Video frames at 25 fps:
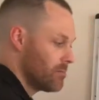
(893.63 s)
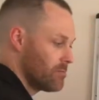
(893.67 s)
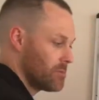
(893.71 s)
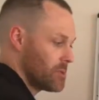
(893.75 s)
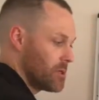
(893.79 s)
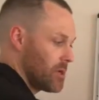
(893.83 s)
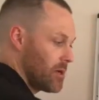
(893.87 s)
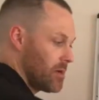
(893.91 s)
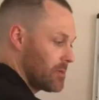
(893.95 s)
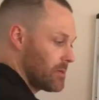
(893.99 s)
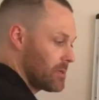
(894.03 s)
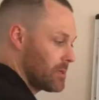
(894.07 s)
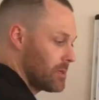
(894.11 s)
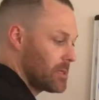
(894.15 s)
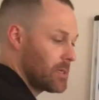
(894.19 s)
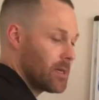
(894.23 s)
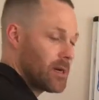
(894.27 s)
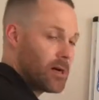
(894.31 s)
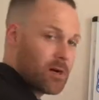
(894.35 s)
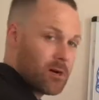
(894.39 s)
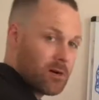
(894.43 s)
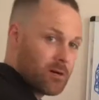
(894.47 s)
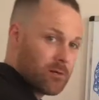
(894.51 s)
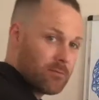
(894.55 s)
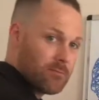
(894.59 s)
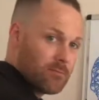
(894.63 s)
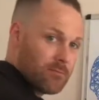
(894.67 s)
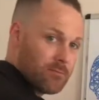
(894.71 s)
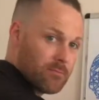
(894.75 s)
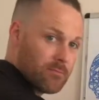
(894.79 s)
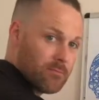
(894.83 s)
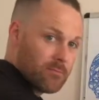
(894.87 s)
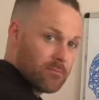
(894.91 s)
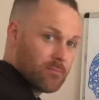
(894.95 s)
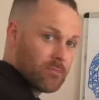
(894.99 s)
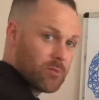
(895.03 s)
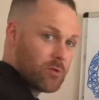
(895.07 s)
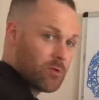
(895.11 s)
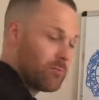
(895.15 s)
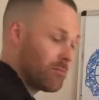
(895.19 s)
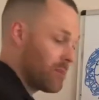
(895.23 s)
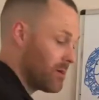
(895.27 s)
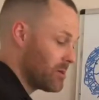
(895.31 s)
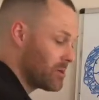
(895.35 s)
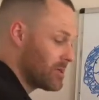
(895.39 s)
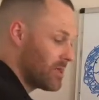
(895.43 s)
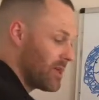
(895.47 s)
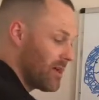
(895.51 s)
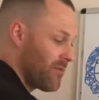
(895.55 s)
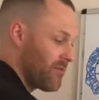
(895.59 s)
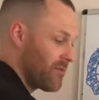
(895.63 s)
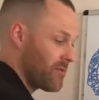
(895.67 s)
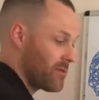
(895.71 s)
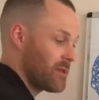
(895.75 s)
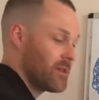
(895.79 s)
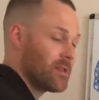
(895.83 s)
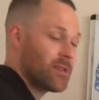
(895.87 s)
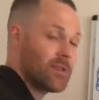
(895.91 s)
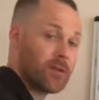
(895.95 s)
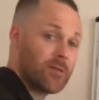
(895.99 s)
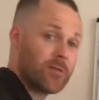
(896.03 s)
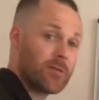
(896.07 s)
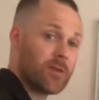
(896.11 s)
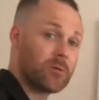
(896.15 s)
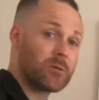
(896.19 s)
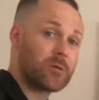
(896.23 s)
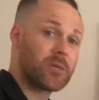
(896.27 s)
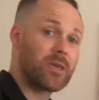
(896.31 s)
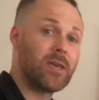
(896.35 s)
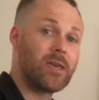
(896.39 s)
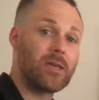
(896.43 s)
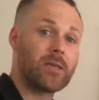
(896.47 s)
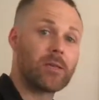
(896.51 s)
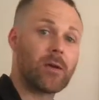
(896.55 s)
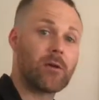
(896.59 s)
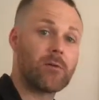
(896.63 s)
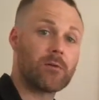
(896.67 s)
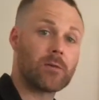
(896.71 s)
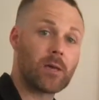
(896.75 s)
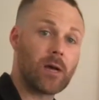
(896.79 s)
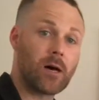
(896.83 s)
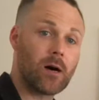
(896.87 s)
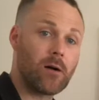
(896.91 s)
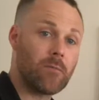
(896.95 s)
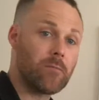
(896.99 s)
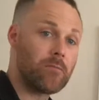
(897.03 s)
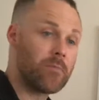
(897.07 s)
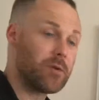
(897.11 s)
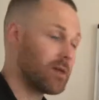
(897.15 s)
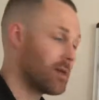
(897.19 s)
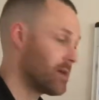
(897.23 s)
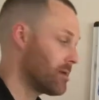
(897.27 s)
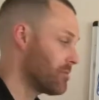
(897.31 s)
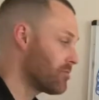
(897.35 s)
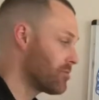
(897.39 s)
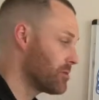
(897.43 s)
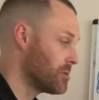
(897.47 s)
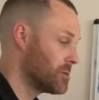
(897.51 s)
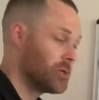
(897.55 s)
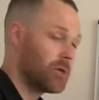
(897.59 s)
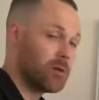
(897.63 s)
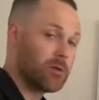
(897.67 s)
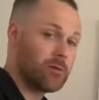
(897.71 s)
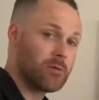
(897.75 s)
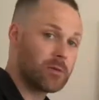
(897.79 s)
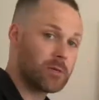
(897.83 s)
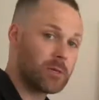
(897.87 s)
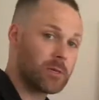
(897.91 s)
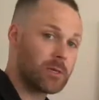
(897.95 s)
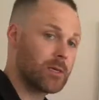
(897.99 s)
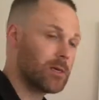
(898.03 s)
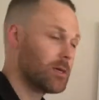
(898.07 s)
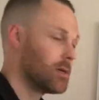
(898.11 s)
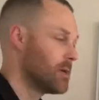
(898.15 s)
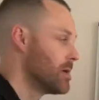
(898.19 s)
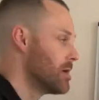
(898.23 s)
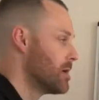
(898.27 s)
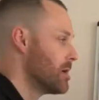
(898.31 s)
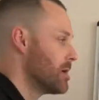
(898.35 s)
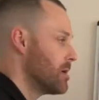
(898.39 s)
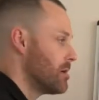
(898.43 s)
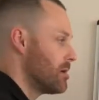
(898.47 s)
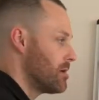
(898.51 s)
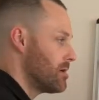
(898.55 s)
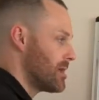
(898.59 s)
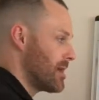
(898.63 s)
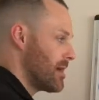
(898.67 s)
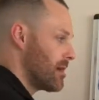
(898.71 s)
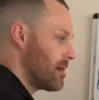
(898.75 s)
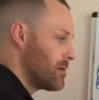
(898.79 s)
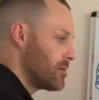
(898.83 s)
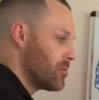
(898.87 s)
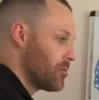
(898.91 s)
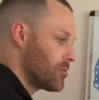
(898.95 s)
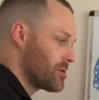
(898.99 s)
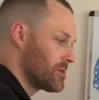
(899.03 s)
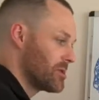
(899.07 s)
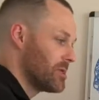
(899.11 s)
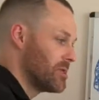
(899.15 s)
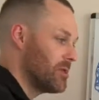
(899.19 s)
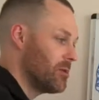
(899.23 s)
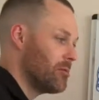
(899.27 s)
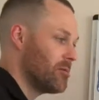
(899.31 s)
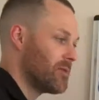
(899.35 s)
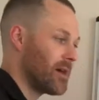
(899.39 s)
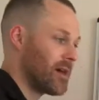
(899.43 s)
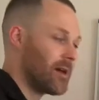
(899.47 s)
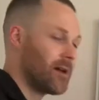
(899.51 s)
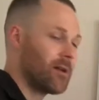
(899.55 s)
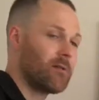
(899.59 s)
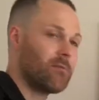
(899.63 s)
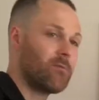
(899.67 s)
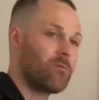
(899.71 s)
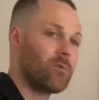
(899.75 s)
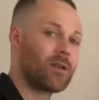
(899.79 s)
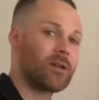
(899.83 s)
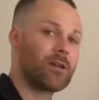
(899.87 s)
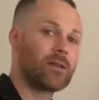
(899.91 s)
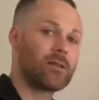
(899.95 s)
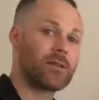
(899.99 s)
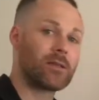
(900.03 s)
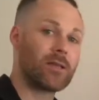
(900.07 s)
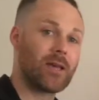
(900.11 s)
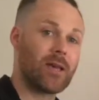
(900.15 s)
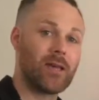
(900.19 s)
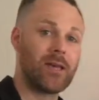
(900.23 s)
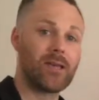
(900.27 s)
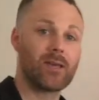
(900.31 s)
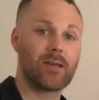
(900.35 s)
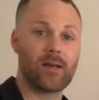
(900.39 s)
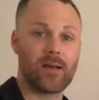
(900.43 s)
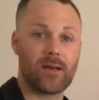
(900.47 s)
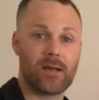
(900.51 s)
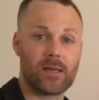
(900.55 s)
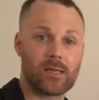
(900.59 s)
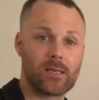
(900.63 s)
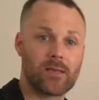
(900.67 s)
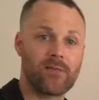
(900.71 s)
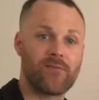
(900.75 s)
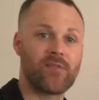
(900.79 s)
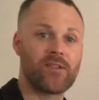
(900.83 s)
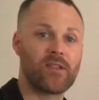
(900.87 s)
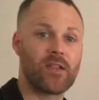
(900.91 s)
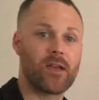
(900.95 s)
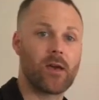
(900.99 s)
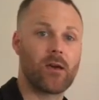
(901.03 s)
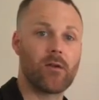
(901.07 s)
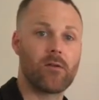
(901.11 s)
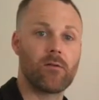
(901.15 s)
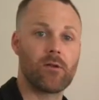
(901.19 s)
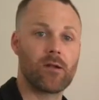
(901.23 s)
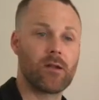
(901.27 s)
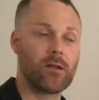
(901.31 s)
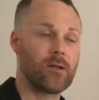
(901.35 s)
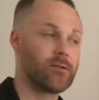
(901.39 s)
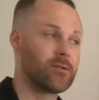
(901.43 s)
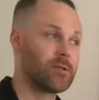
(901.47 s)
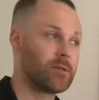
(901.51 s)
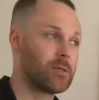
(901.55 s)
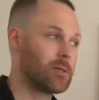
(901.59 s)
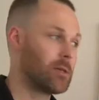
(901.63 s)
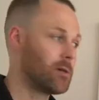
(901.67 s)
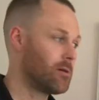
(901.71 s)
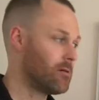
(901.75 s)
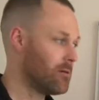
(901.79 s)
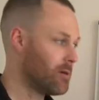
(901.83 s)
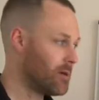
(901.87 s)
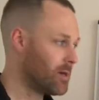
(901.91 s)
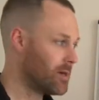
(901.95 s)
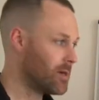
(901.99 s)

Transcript: chances are almost definitely that those ketones aren't being produced. Now, in order to do that, we can take, as the video alluded to, you